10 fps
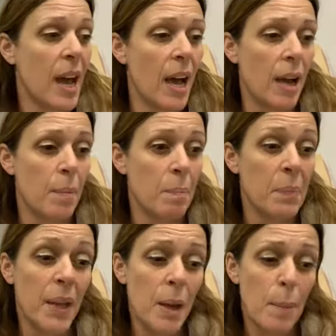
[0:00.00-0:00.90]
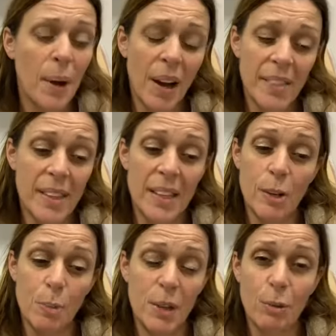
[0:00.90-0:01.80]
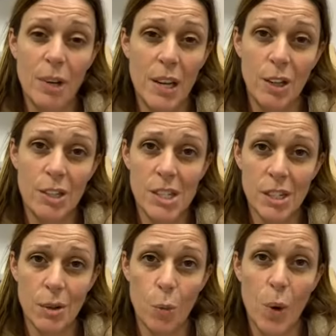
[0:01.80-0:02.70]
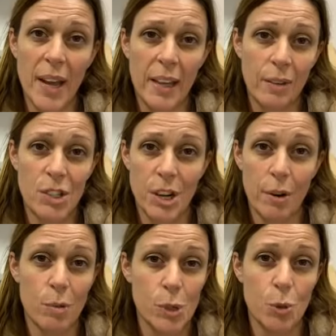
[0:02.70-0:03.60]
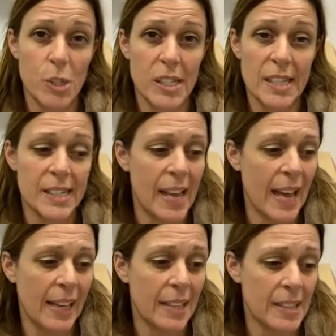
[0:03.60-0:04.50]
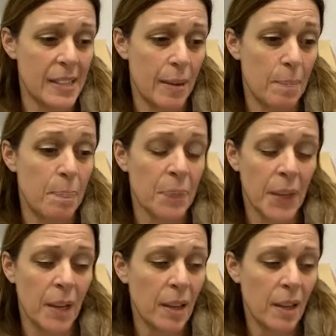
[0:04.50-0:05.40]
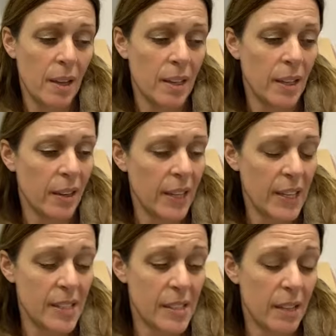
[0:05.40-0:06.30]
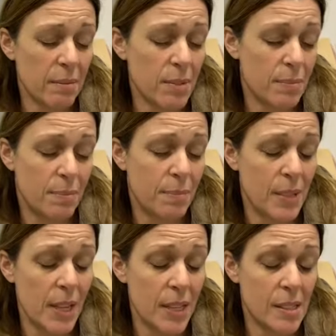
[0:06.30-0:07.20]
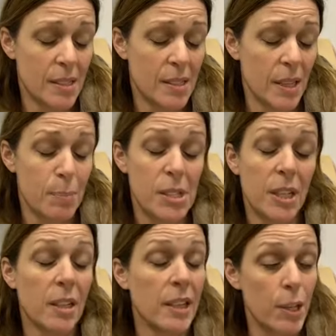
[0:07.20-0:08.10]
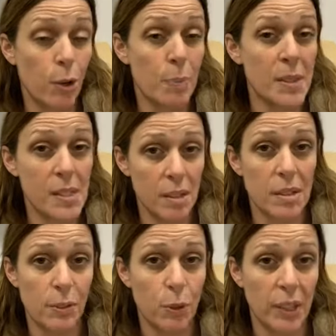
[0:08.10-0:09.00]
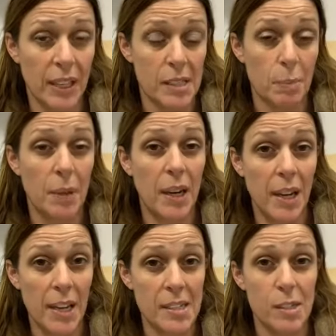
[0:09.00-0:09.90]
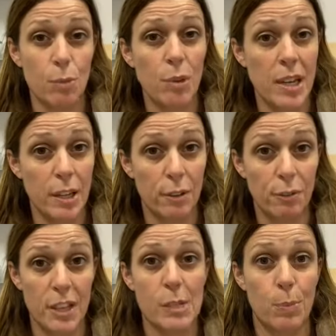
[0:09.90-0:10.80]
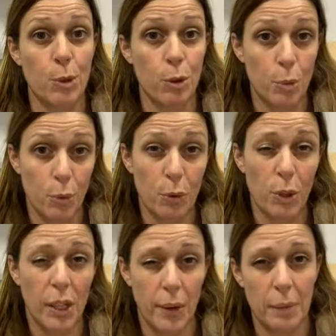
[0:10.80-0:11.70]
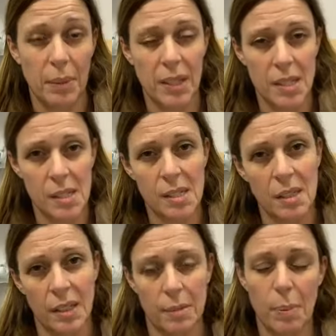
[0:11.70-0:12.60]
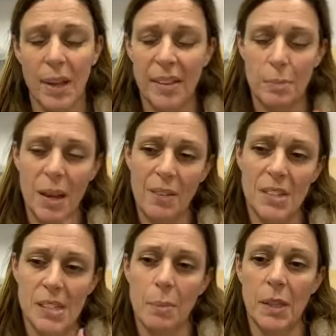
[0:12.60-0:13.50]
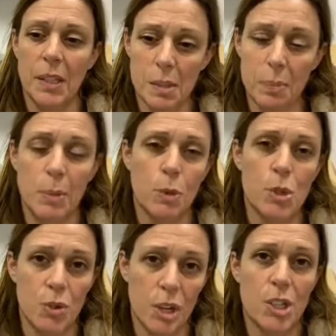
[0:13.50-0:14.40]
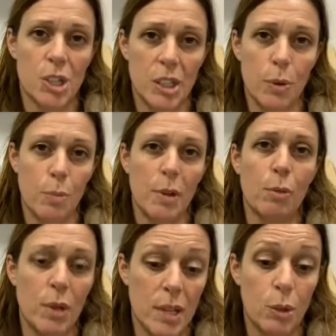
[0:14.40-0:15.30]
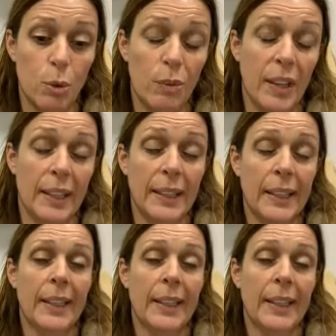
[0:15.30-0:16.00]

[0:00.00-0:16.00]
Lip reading: But I think it will be a really good way of sharing resources. And, you know, it's particularly in Europe, it's so difficult getting supplies. There's a really good Facebook group we've got going, but it is, you know, but I think by having something that's a bit more structured, that would be a really cool thing.